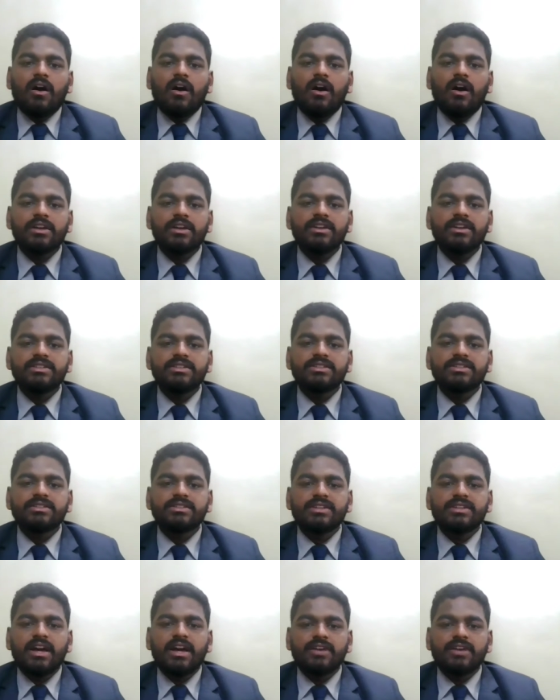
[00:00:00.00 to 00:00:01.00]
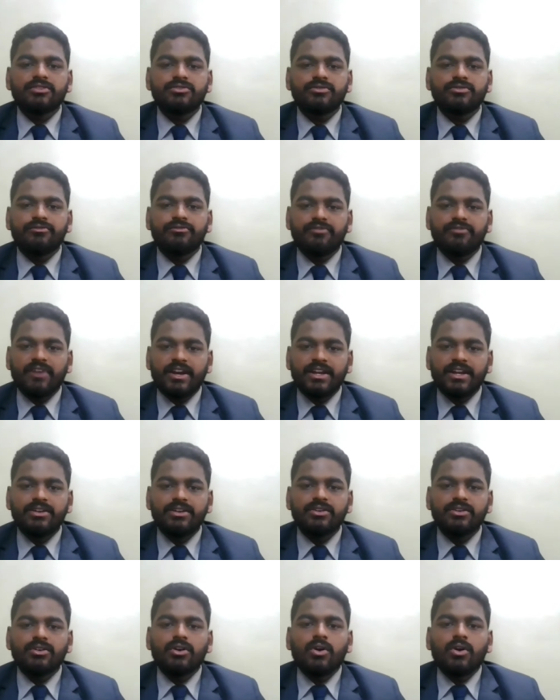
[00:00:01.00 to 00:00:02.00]
Organization has to
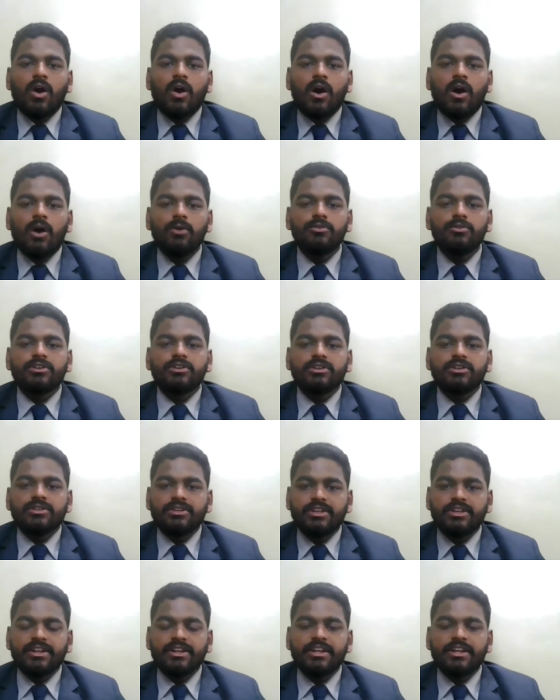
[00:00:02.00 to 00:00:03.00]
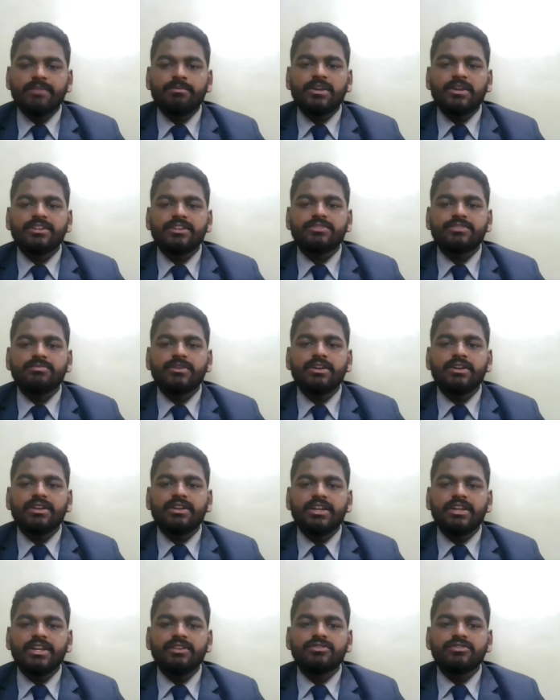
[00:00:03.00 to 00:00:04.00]
find out the
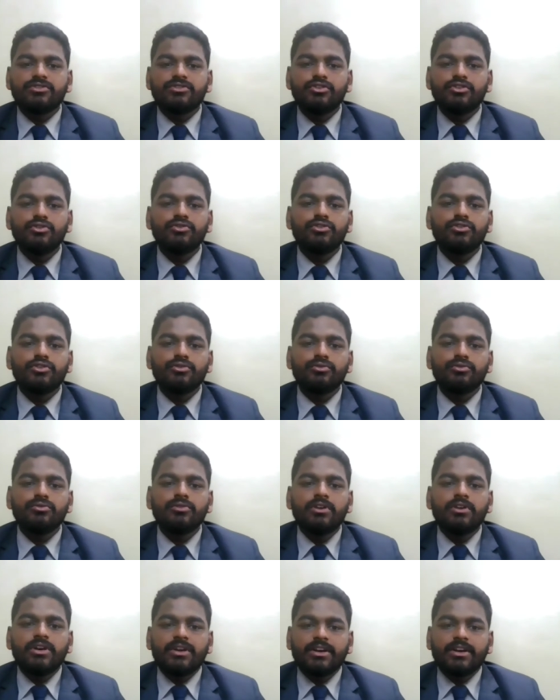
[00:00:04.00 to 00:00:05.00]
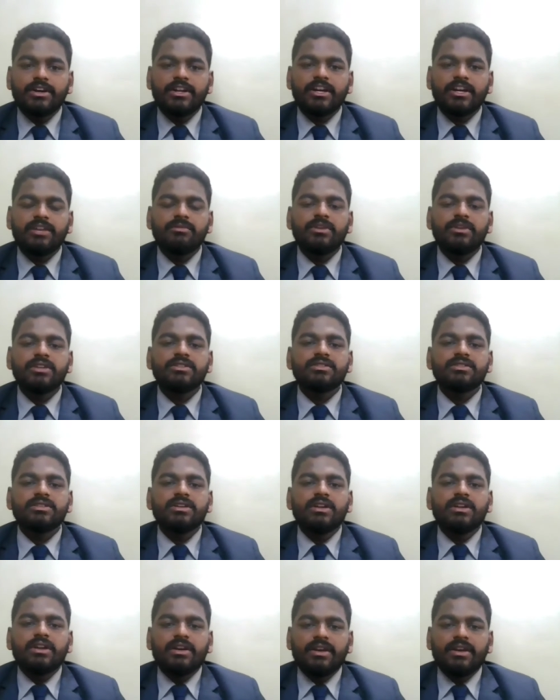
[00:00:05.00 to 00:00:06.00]
replacement needs due to retirements,
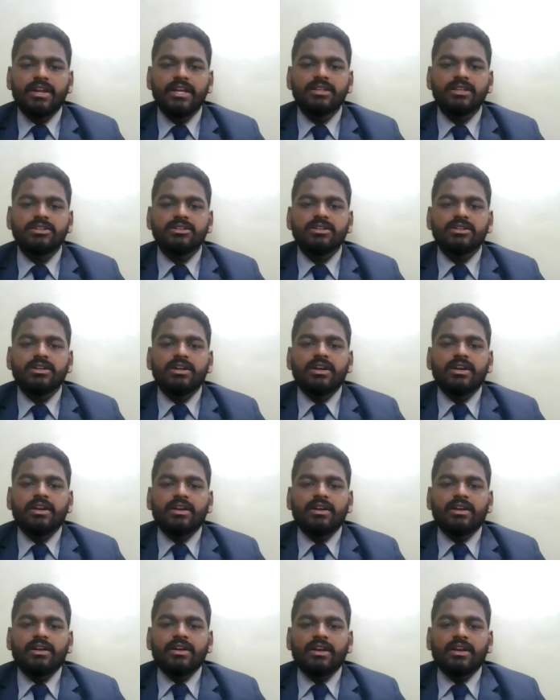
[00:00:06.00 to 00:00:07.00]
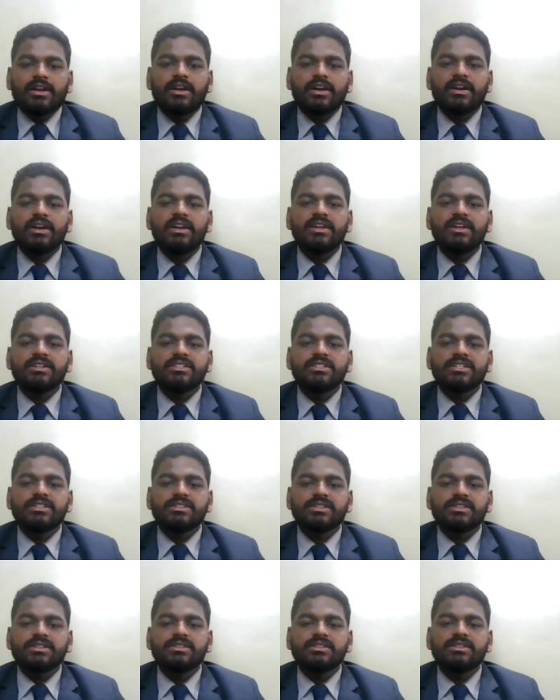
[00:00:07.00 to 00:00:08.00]
death,
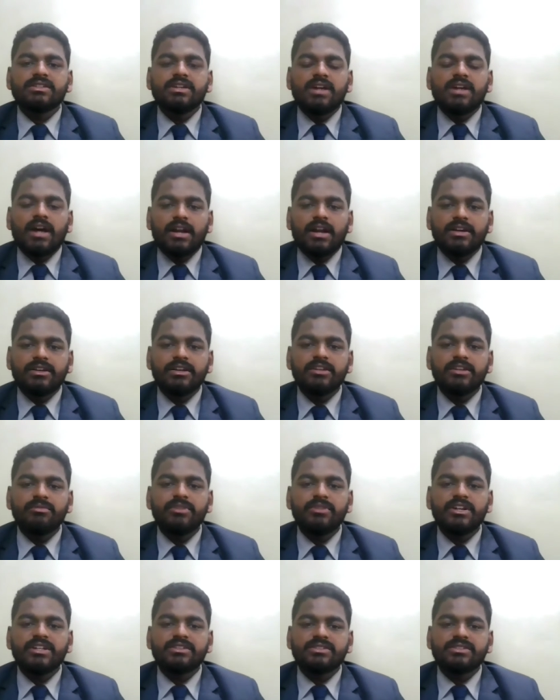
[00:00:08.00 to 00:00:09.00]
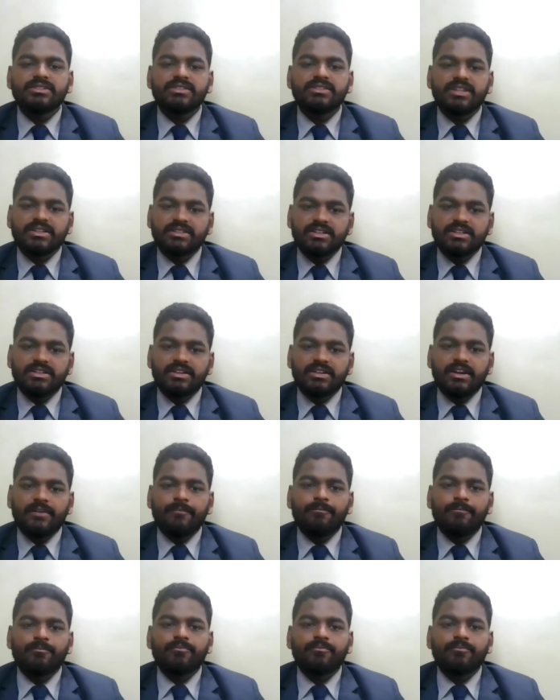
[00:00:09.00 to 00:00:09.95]
reorganizations, and terminations, etc.